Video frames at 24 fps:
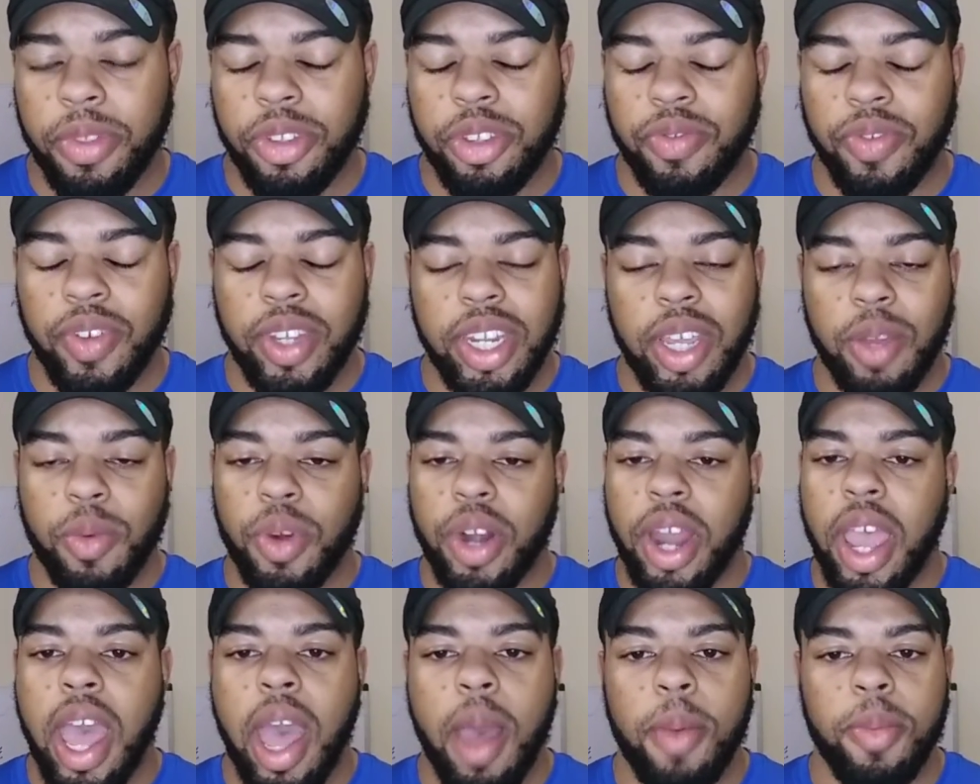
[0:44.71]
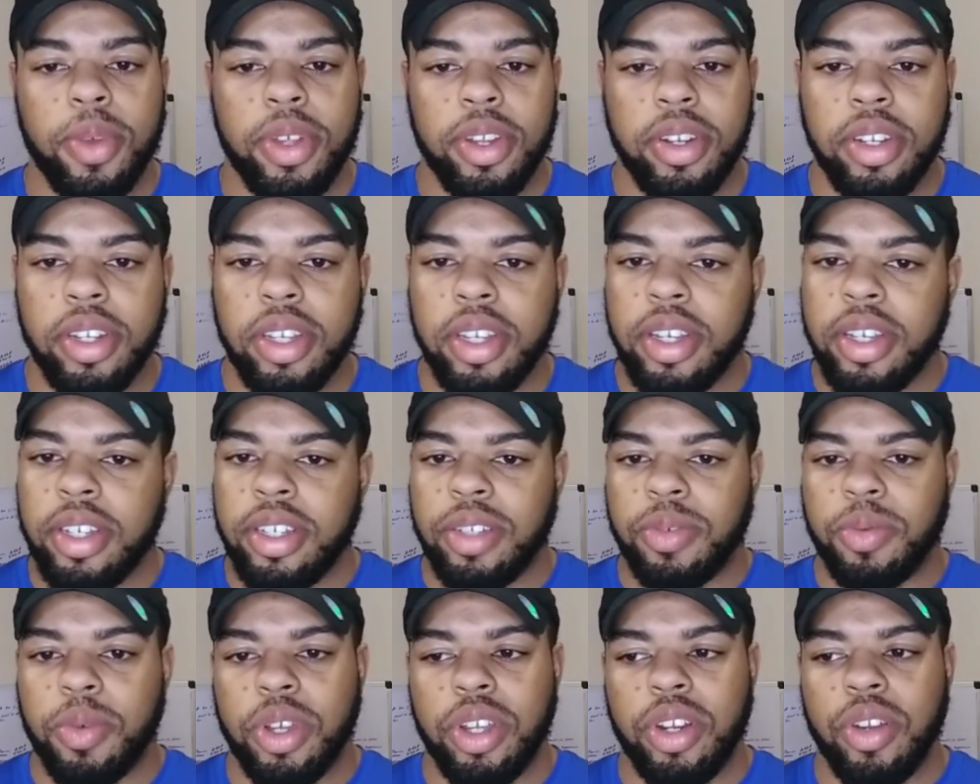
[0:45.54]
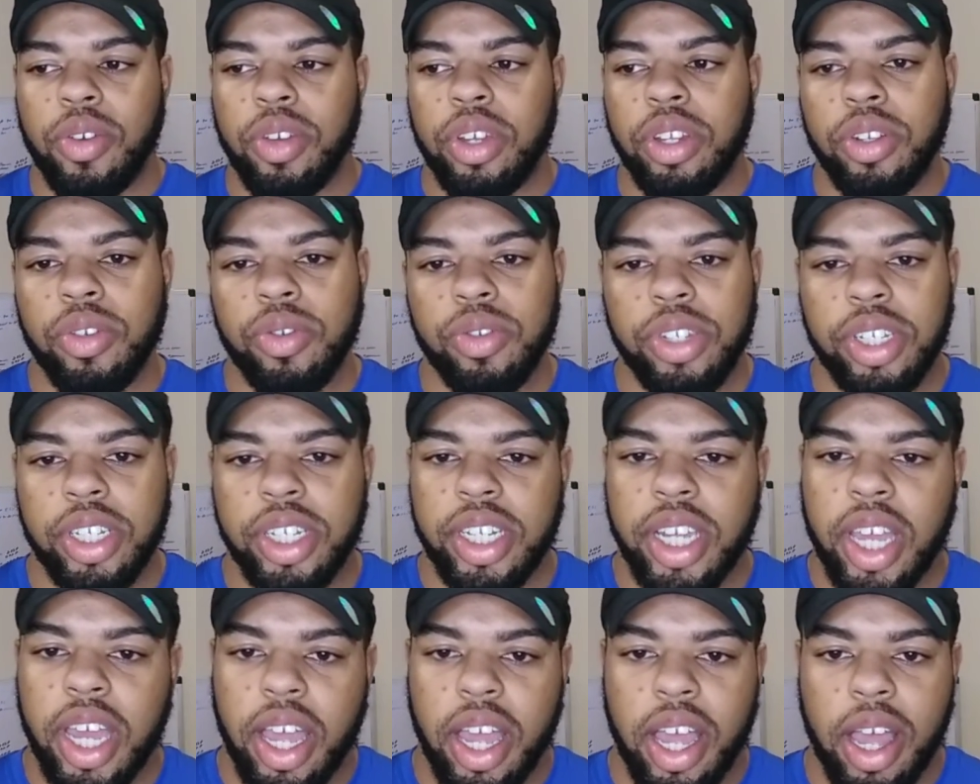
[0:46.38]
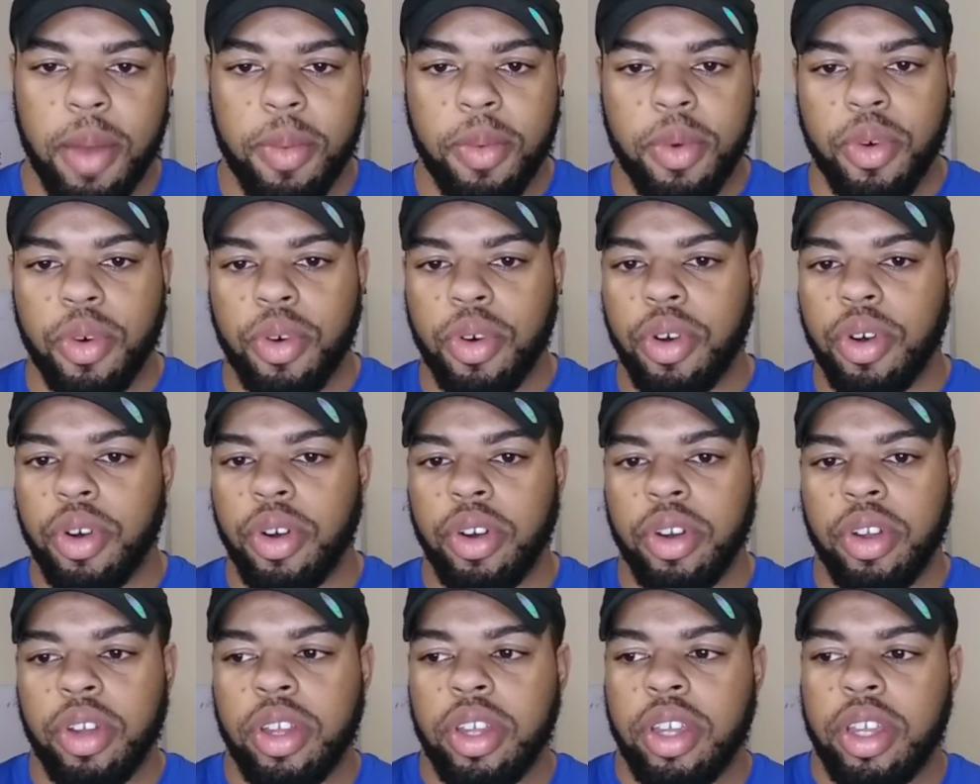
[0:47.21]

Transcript: So if anything were to happen to where, you know, you lose your job or,